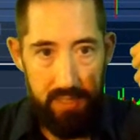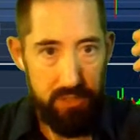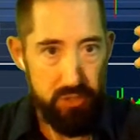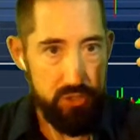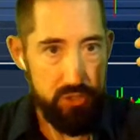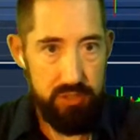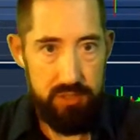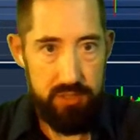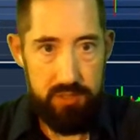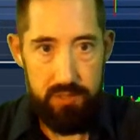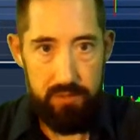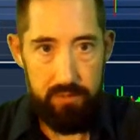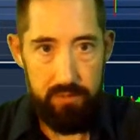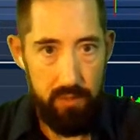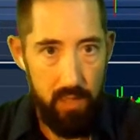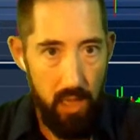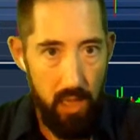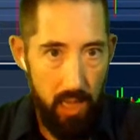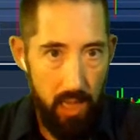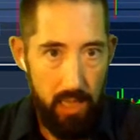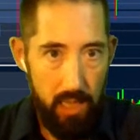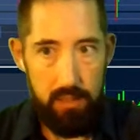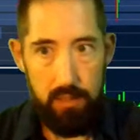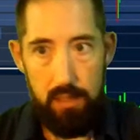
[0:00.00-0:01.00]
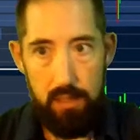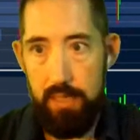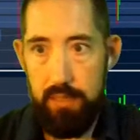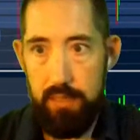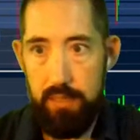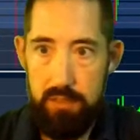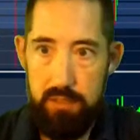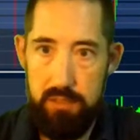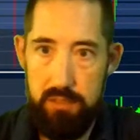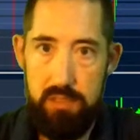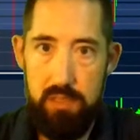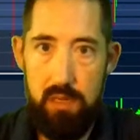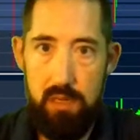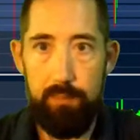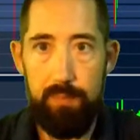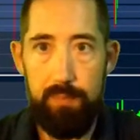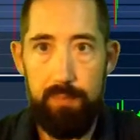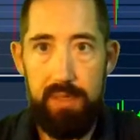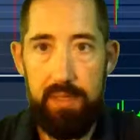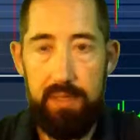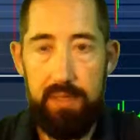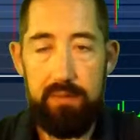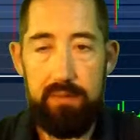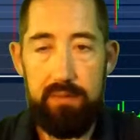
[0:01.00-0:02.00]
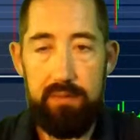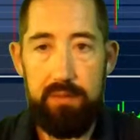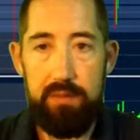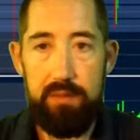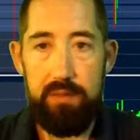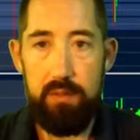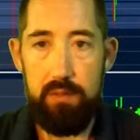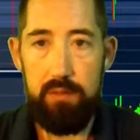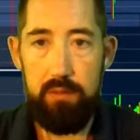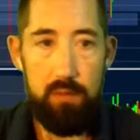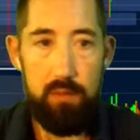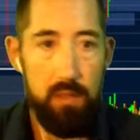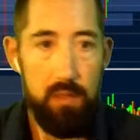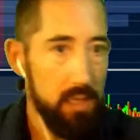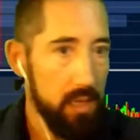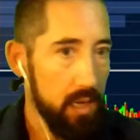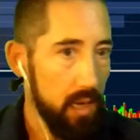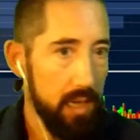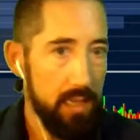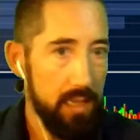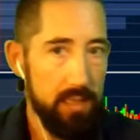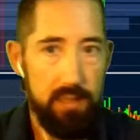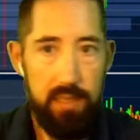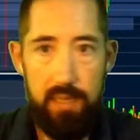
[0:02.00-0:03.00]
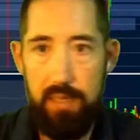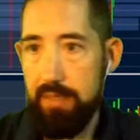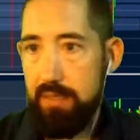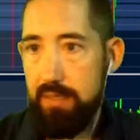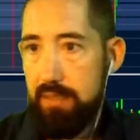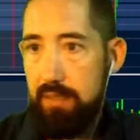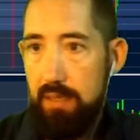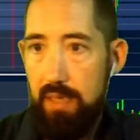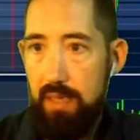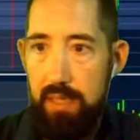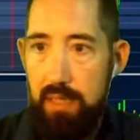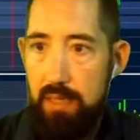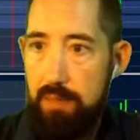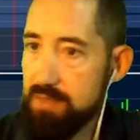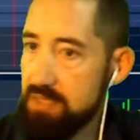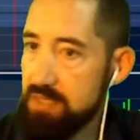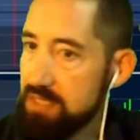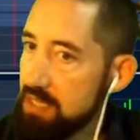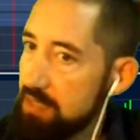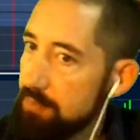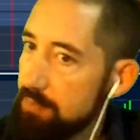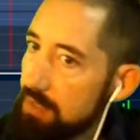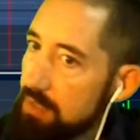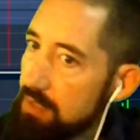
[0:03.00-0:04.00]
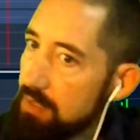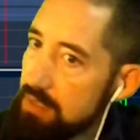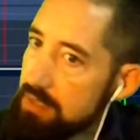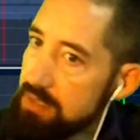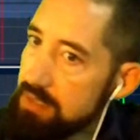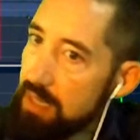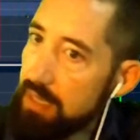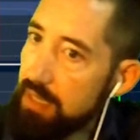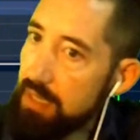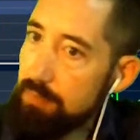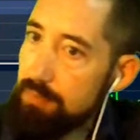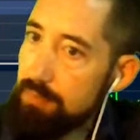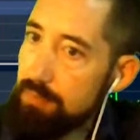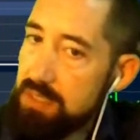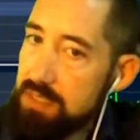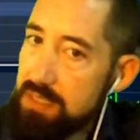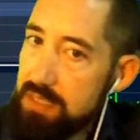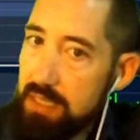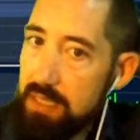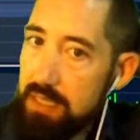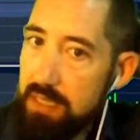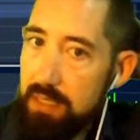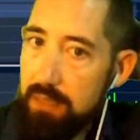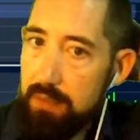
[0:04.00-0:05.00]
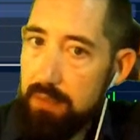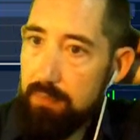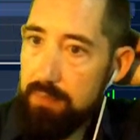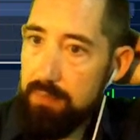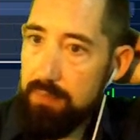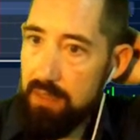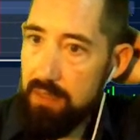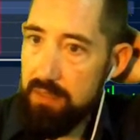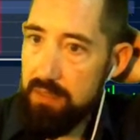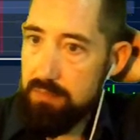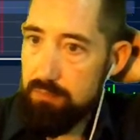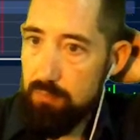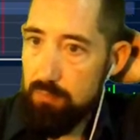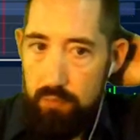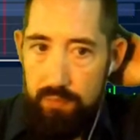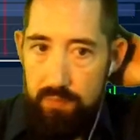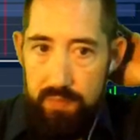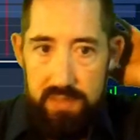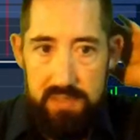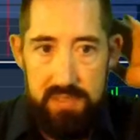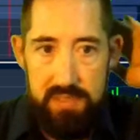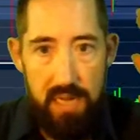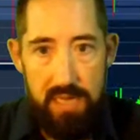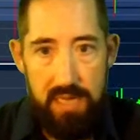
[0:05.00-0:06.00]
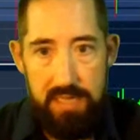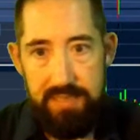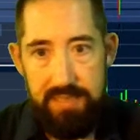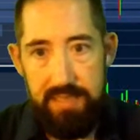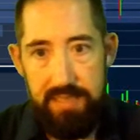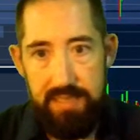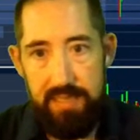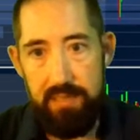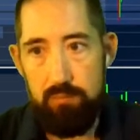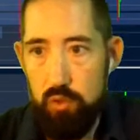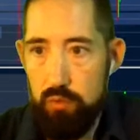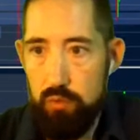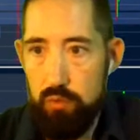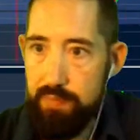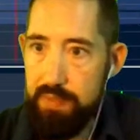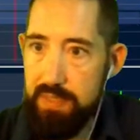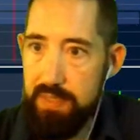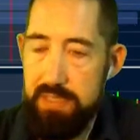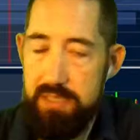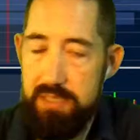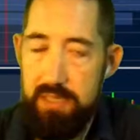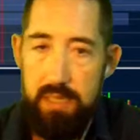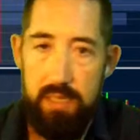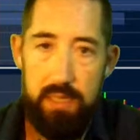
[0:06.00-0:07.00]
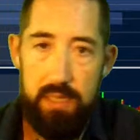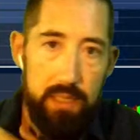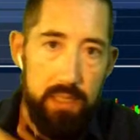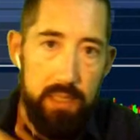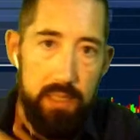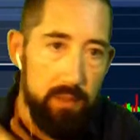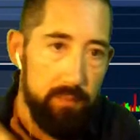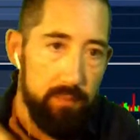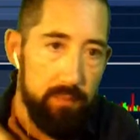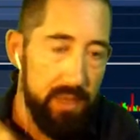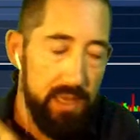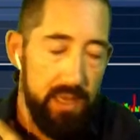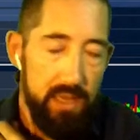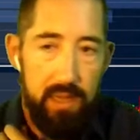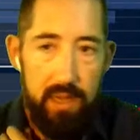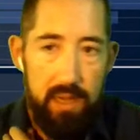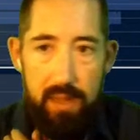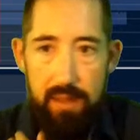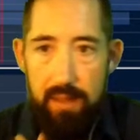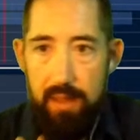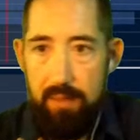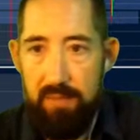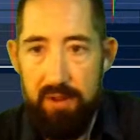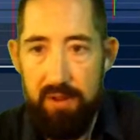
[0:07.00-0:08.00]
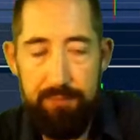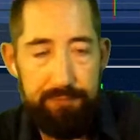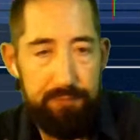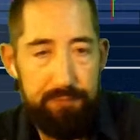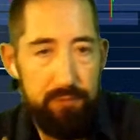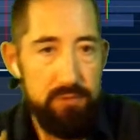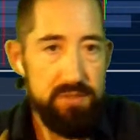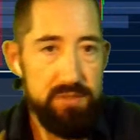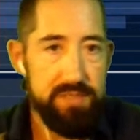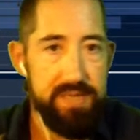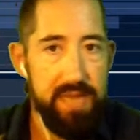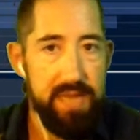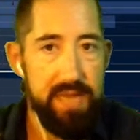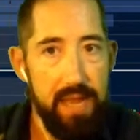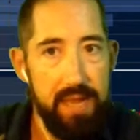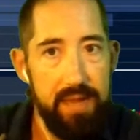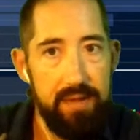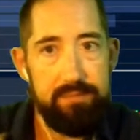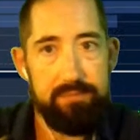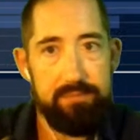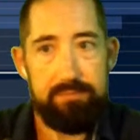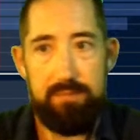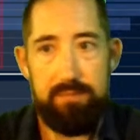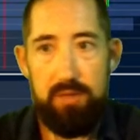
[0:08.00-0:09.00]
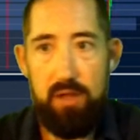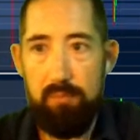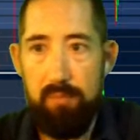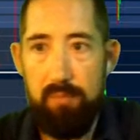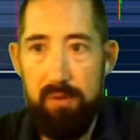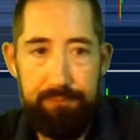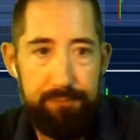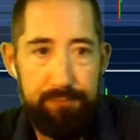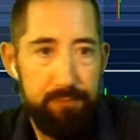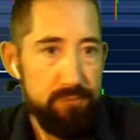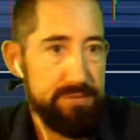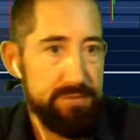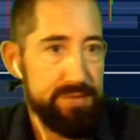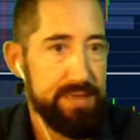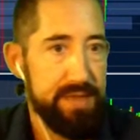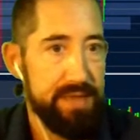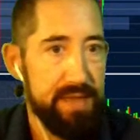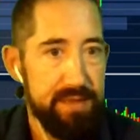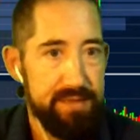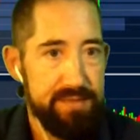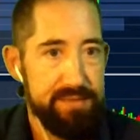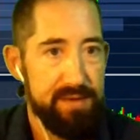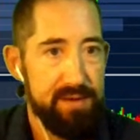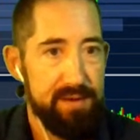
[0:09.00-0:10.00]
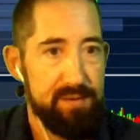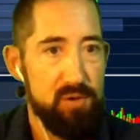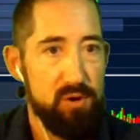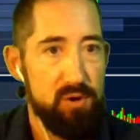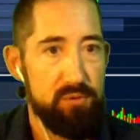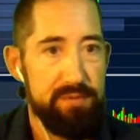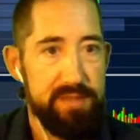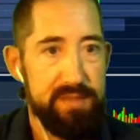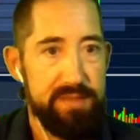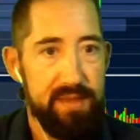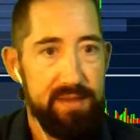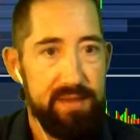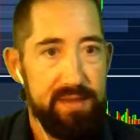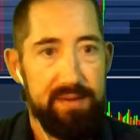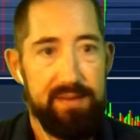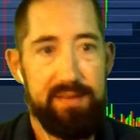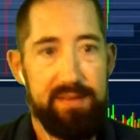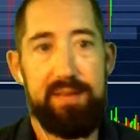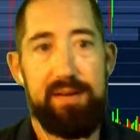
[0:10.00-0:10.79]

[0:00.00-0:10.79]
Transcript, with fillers: It's just I like this company. You know, I like AMC because AMC does movies. I dig movies. Man, I had my first date, got my first kiss at a movie theater.